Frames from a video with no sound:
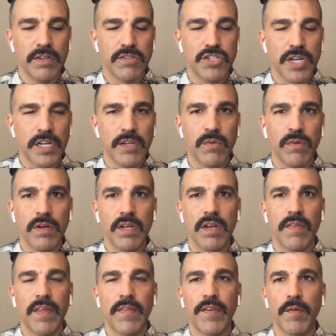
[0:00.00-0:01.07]

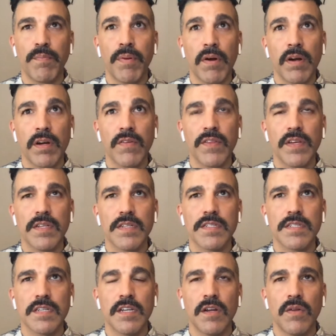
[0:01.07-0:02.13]
genuine, that they're part of this.
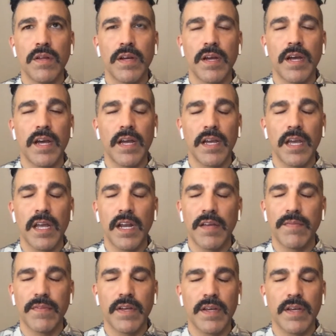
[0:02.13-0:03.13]
Like, again, I